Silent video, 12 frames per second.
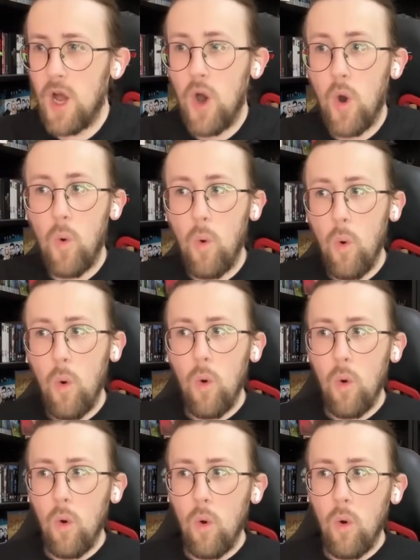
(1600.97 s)

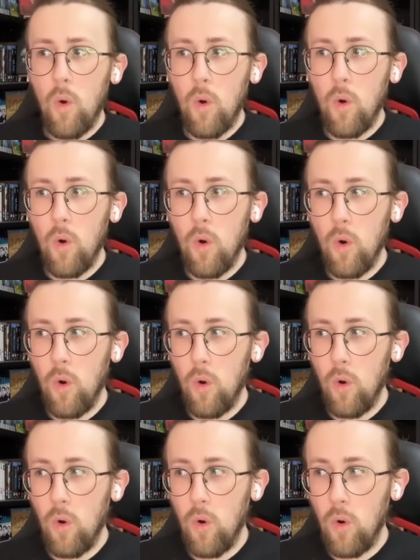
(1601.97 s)

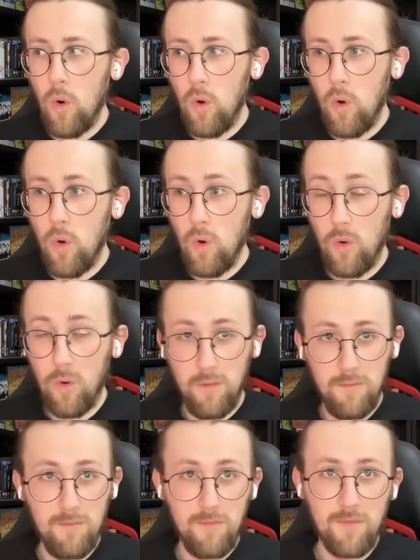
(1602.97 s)
Oh,
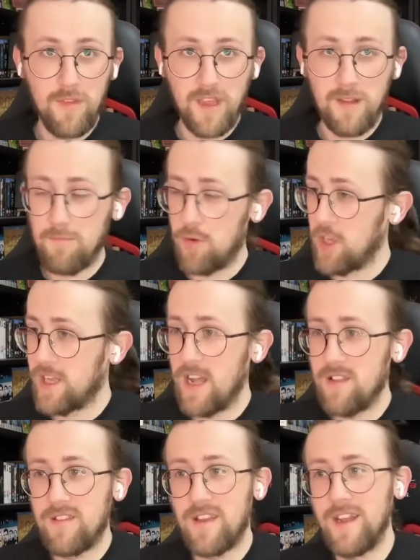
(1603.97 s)
take put your
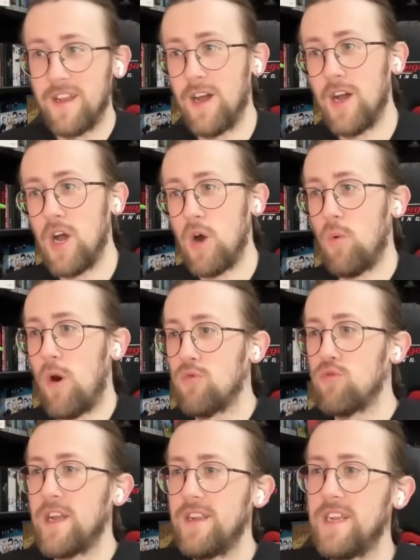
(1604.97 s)
guesses in. What
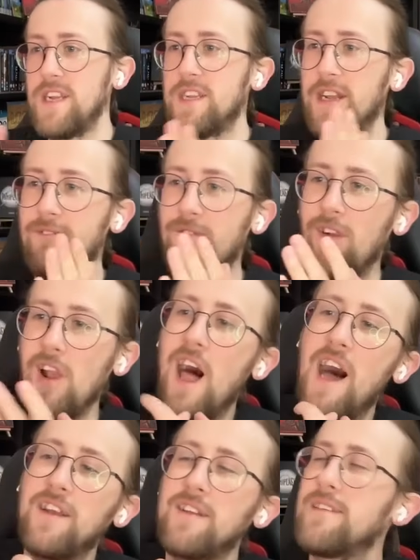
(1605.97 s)
rating did
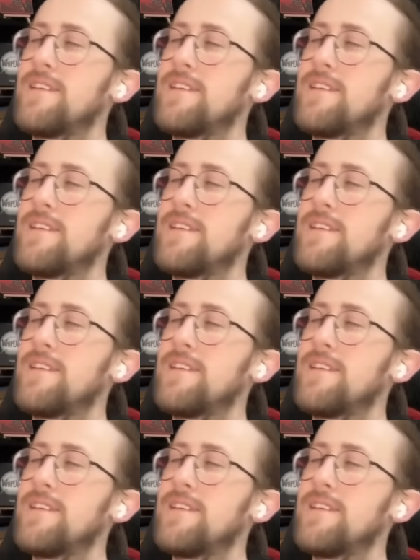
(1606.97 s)
Vlad